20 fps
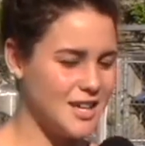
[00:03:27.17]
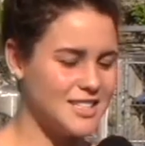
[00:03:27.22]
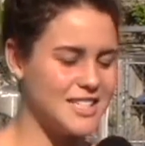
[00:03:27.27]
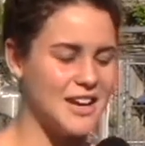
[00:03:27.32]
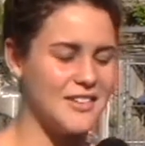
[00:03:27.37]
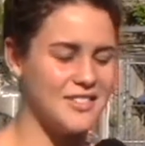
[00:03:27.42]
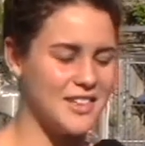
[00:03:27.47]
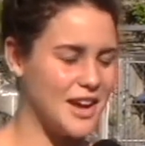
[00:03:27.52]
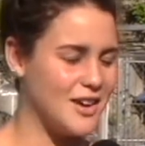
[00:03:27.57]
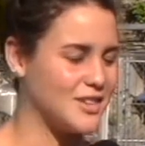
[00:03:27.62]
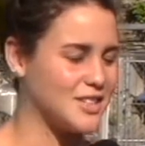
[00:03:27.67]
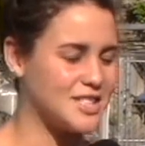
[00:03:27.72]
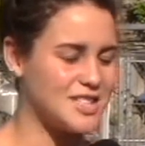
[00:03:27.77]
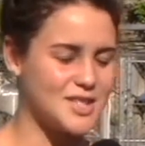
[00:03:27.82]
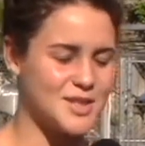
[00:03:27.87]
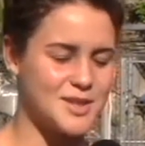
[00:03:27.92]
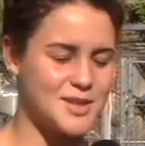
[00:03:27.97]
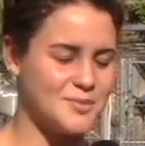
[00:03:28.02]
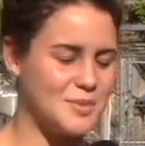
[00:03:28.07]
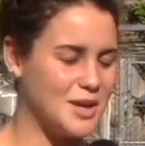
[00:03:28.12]
Definitely, I would
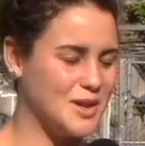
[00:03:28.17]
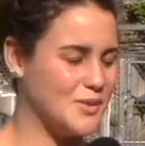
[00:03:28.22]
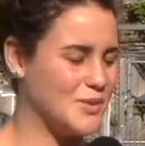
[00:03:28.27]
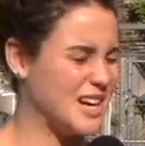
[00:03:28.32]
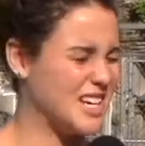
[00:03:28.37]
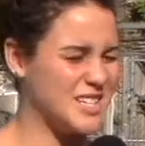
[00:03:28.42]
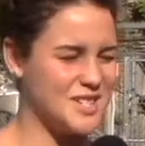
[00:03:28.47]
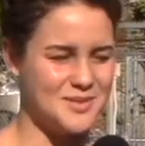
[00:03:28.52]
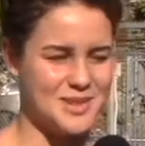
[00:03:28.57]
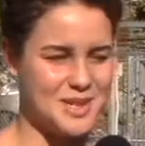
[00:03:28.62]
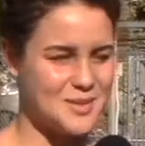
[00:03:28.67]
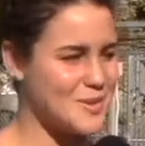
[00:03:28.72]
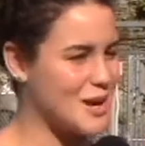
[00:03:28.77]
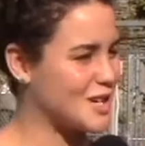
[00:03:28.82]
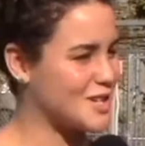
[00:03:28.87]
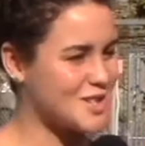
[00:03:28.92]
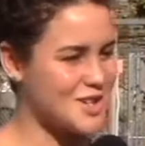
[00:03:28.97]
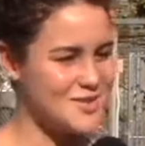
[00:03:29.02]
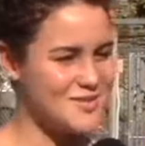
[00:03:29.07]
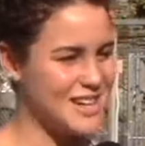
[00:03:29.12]
just put way too much
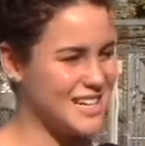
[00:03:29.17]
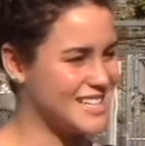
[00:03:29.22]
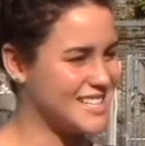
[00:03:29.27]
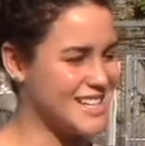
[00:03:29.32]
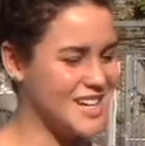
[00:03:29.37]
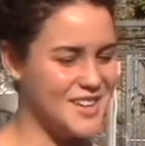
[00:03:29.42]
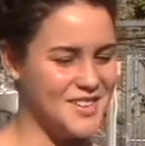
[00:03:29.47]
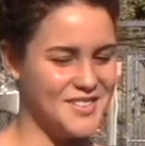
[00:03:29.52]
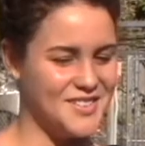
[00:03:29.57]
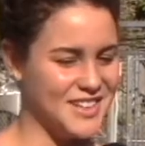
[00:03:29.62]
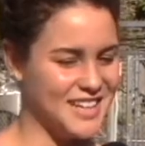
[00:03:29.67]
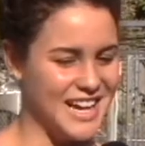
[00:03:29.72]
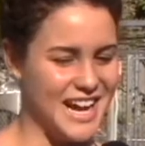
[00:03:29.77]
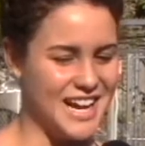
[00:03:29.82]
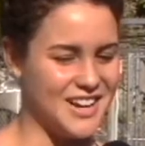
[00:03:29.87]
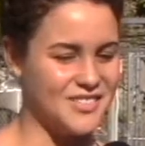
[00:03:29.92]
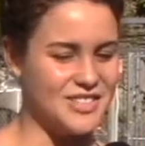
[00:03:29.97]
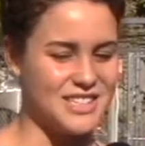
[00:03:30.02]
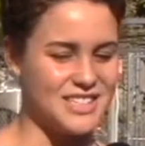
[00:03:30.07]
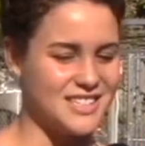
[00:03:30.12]
pressure on myself, and
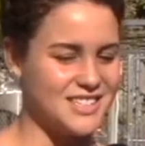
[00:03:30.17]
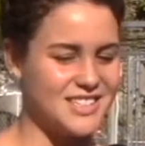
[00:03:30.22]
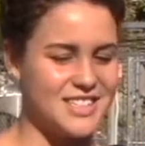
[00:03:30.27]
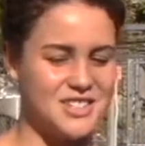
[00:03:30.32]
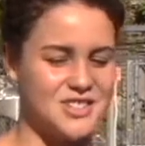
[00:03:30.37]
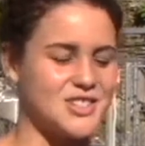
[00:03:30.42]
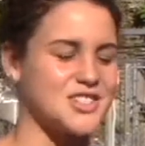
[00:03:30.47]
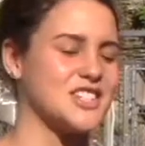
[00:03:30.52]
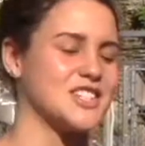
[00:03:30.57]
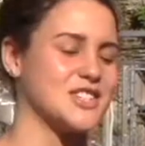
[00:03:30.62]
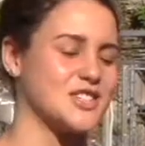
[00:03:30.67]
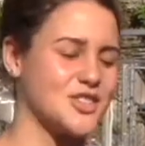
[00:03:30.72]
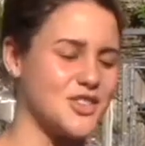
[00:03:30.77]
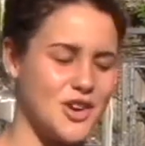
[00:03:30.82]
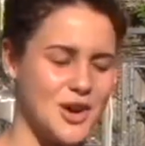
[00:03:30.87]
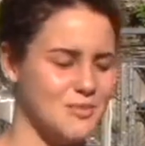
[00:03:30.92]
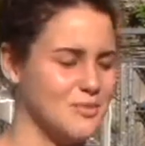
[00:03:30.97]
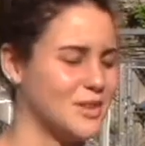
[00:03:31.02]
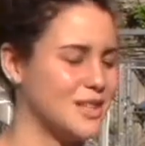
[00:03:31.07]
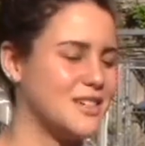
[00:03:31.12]
I would usually just
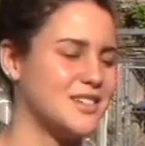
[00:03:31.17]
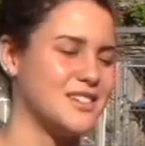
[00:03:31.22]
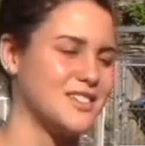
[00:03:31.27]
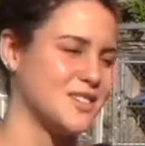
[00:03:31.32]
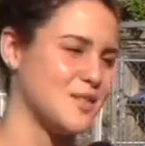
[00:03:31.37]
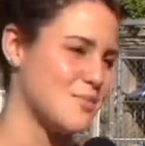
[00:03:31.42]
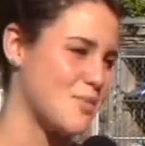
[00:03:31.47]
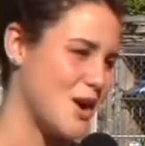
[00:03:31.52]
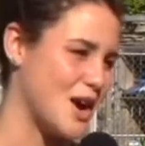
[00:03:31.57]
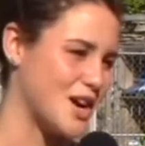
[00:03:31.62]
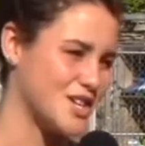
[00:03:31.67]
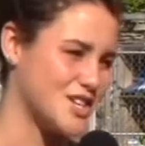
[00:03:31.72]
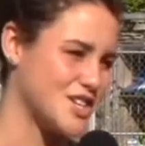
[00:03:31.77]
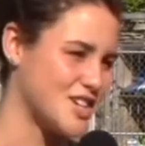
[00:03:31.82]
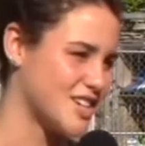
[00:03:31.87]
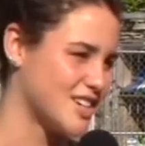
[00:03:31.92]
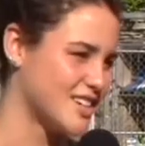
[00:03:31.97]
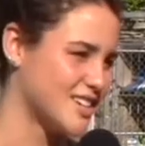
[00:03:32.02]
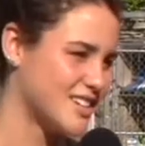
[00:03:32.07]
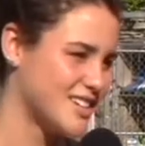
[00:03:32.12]
crumble under the
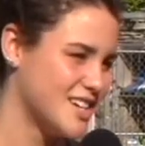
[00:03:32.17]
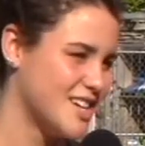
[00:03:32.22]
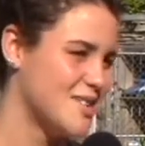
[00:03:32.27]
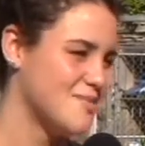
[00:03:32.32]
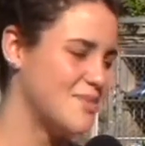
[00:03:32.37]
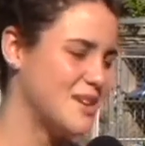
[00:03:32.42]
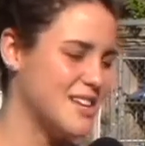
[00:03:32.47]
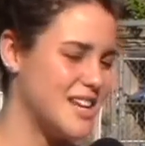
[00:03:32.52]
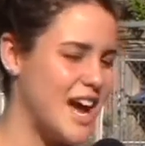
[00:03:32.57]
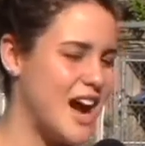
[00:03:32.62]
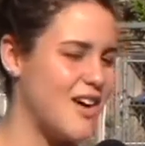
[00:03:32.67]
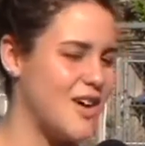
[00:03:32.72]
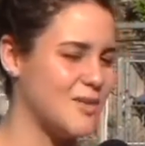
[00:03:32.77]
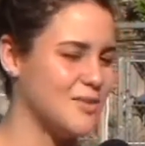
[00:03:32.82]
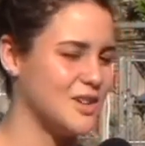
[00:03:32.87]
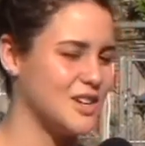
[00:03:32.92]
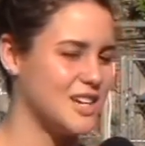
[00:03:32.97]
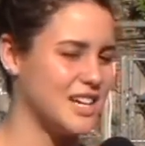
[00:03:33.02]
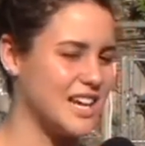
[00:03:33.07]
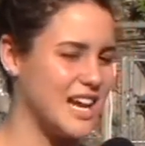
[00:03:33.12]
pressure. But now
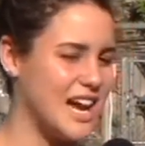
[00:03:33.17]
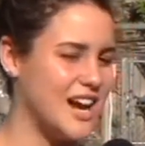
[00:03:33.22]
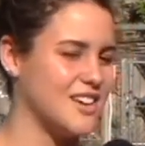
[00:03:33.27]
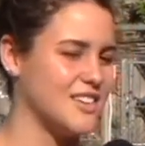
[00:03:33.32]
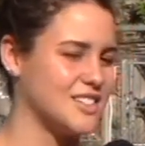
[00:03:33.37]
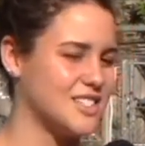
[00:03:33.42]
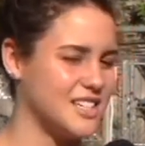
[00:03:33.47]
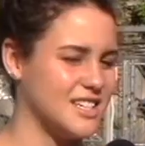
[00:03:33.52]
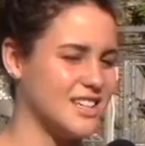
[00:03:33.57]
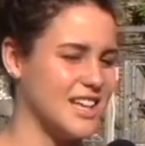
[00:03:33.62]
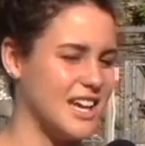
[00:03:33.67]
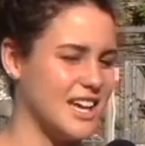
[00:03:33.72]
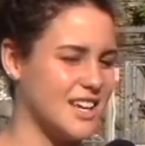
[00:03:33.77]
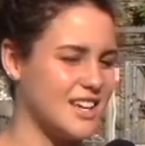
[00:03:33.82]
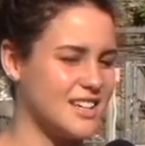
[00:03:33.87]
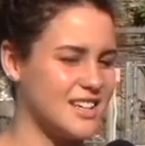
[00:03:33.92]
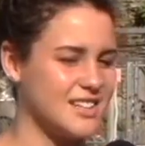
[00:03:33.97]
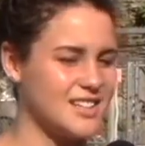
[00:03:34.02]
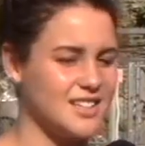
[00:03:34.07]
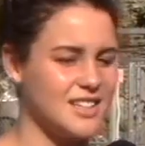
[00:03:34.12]
I'm learning how to
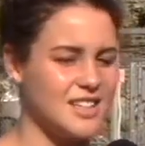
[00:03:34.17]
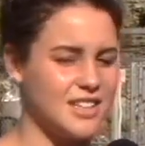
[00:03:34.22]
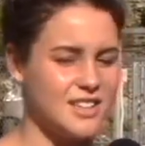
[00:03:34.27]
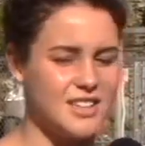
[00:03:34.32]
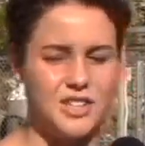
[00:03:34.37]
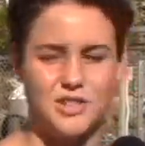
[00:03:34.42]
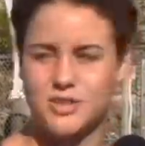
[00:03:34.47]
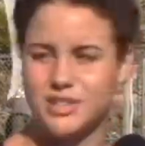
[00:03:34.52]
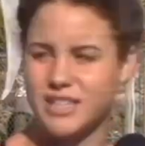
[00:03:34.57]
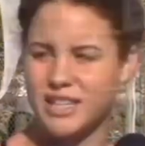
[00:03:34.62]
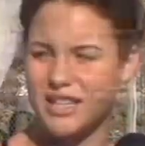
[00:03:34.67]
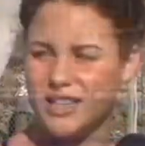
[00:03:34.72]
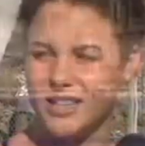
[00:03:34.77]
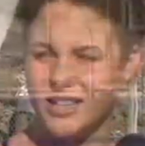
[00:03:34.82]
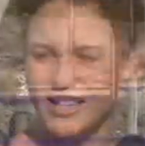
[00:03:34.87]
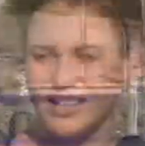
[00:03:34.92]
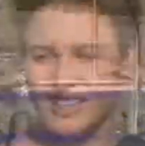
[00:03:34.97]
use it